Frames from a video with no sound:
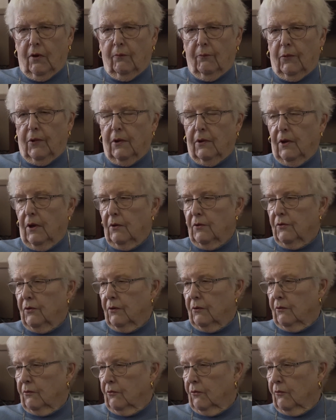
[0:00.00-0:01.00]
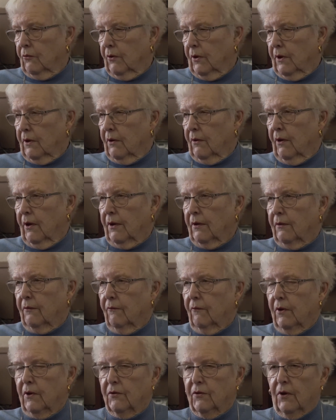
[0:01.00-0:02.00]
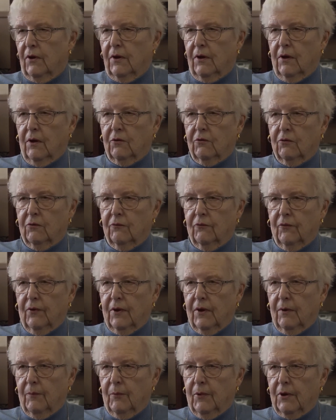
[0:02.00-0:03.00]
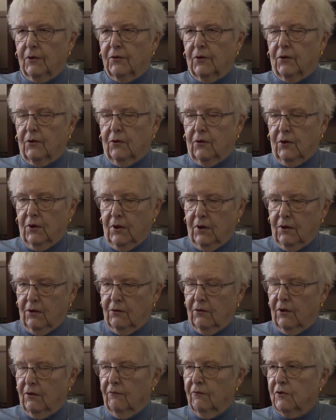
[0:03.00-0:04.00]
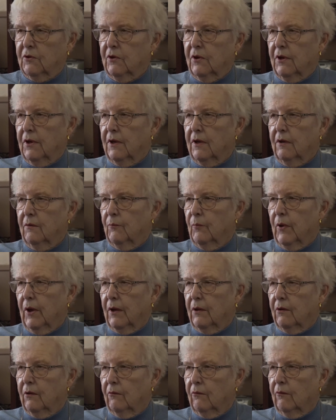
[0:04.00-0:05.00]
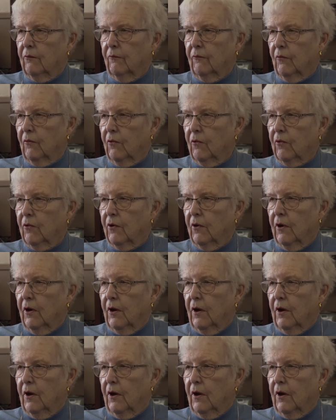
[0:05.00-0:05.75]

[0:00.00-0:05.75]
But I said, so then once I got so fed up, I said, here, he was laying in the bathroom floor.